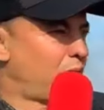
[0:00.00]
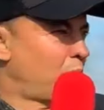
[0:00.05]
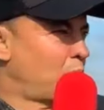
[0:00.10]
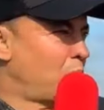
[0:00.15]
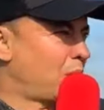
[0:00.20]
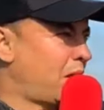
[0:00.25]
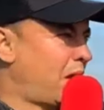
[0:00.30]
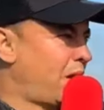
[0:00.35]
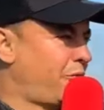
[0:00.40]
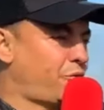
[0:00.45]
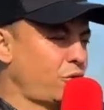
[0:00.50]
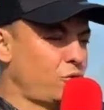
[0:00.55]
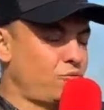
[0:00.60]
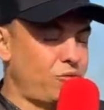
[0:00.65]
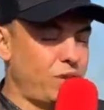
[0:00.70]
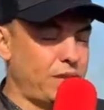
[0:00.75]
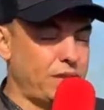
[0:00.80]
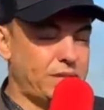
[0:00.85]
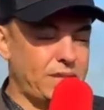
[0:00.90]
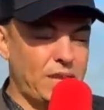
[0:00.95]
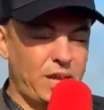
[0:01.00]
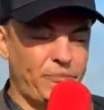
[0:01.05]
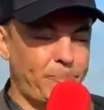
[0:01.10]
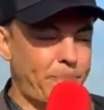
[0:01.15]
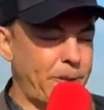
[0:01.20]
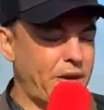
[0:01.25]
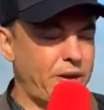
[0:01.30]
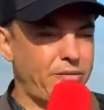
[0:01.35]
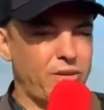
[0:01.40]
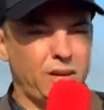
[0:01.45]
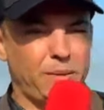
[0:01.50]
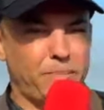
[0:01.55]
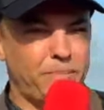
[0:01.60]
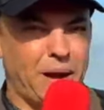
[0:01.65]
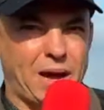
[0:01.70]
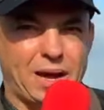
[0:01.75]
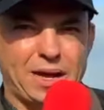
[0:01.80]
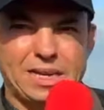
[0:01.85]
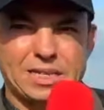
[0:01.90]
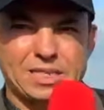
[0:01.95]
We're going through a really tough period,
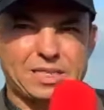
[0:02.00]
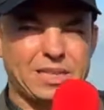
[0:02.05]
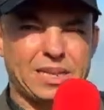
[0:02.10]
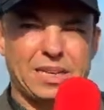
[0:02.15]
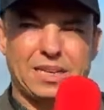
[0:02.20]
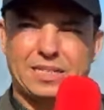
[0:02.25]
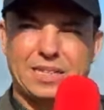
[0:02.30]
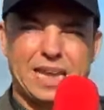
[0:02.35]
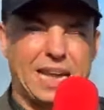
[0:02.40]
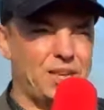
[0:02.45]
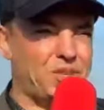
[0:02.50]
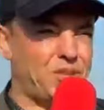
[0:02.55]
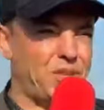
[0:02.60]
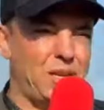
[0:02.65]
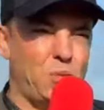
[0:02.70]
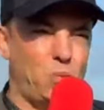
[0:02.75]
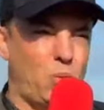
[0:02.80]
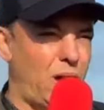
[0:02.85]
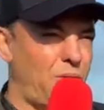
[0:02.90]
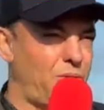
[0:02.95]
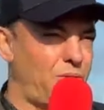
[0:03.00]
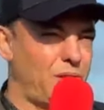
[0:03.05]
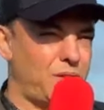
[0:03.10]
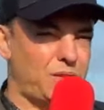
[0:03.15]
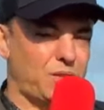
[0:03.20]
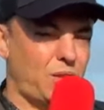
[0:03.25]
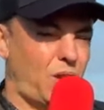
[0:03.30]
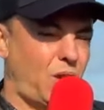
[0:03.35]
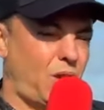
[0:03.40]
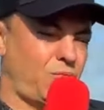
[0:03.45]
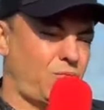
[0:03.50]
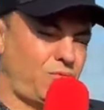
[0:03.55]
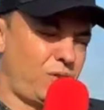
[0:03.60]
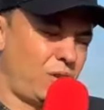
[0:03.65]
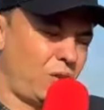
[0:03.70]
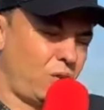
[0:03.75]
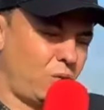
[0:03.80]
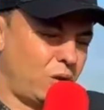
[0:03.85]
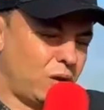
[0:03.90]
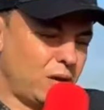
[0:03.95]
but it's actually one that's got a
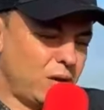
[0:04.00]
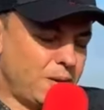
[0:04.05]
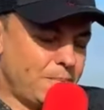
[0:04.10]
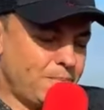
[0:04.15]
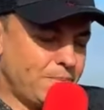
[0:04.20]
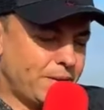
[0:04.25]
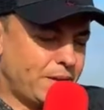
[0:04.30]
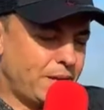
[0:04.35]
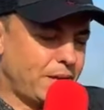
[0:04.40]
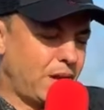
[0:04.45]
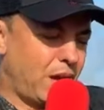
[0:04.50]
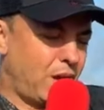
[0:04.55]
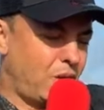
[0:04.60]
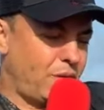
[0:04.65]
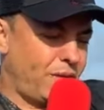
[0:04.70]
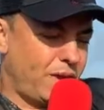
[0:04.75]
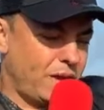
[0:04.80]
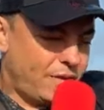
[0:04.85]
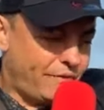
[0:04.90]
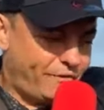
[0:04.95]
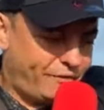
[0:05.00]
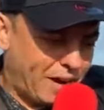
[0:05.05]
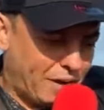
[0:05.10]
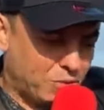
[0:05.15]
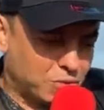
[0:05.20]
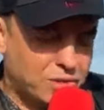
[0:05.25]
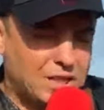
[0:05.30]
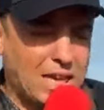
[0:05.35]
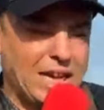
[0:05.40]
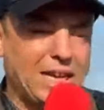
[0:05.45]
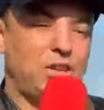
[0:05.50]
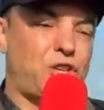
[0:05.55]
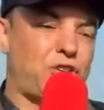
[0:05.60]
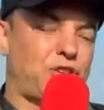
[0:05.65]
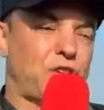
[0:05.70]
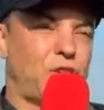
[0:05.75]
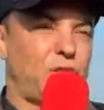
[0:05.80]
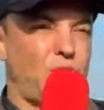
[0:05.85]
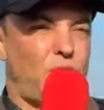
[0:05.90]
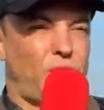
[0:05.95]
real, you know,
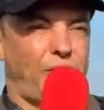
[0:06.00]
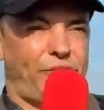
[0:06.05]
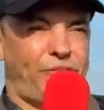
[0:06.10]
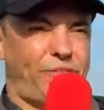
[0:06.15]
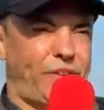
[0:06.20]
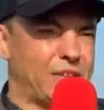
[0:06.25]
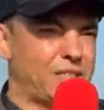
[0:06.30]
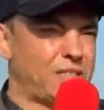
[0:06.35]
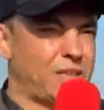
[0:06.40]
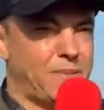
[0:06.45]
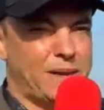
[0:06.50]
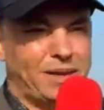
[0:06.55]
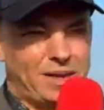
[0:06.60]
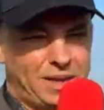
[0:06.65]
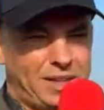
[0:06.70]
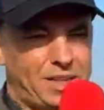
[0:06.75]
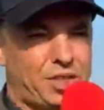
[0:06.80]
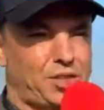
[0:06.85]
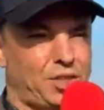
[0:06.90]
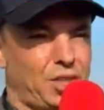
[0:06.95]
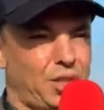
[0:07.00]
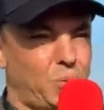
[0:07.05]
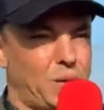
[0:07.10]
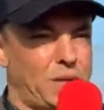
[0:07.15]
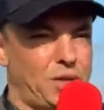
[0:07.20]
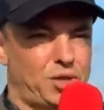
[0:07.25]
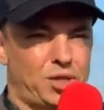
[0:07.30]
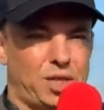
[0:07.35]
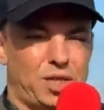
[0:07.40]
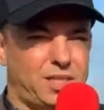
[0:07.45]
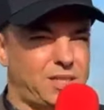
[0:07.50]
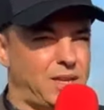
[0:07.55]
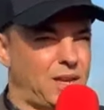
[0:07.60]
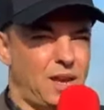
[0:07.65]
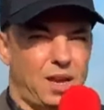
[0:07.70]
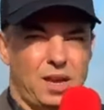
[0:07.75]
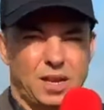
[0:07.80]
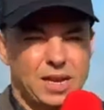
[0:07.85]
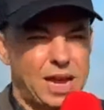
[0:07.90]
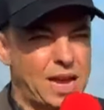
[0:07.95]
foundation of a fundamental issue, which is
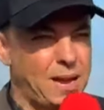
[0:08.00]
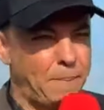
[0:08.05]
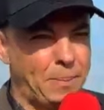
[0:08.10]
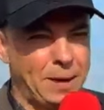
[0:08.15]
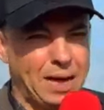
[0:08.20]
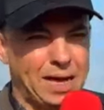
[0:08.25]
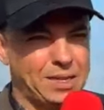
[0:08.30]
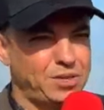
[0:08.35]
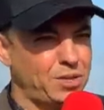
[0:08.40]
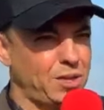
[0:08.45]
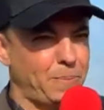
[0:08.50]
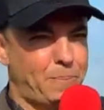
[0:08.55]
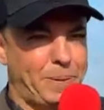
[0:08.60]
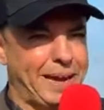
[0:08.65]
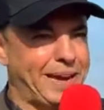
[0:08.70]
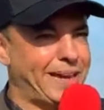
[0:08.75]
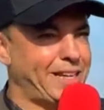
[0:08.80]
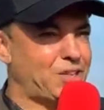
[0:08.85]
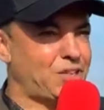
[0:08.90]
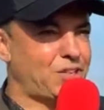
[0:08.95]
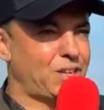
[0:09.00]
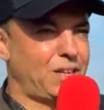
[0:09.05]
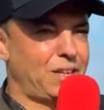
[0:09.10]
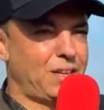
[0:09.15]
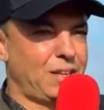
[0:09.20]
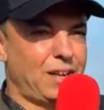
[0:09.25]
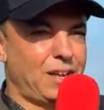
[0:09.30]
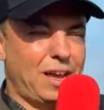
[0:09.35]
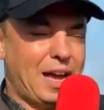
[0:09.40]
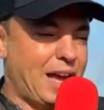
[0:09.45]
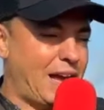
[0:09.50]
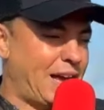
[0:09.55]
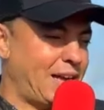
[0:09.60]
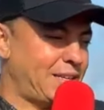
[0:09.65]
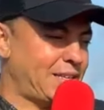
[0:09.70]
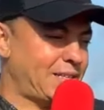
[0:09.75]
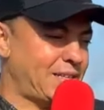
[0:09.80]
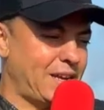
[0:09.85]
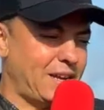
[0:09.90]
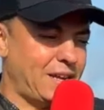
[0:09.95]
getting players on the pitch
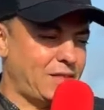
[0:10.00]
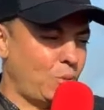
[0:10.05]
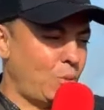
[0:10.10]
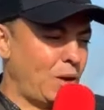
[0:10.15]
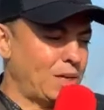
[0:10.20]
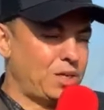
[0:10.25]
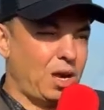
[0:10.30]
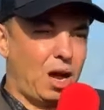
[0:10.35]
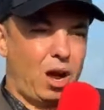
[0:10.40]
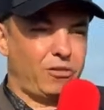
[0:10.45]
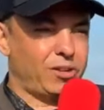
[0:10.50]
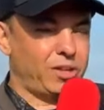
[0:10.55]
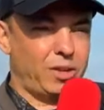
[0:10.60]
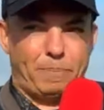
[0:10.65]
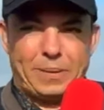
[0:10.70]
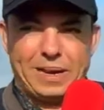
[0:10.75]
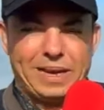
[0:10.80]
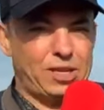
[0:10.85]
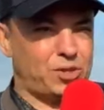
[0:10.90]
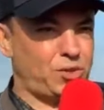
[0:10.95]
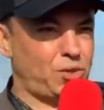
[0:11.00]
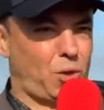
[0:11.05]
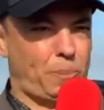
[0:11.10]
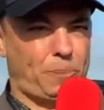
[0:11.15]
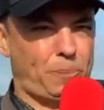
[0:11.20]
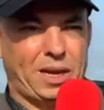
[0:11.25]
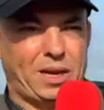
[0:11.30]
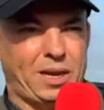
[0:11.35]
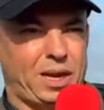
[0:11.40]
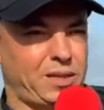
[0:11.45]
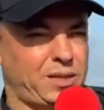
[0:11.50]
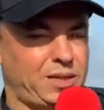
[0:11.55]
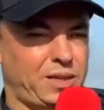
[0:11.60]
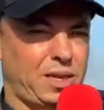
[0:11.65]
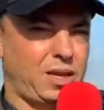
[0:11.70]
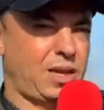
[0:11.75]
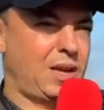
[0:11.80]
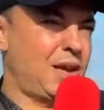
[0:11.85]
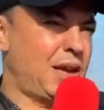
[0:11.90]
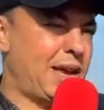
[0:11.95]
and the ones that are on the pitch not being
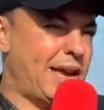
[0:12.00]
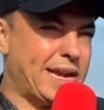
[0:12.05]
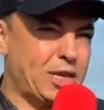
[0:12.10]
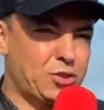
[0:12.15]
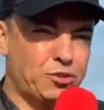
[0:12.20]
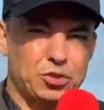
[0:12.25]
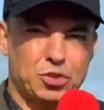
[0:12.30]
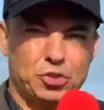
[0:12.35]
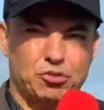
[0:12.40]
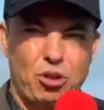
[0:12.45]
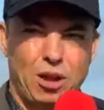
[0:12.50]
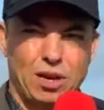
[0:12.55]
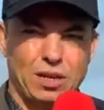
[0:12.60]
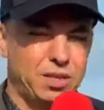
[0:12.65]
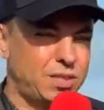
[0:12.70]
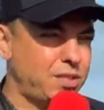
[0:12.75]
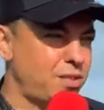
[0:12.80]
under extra strain.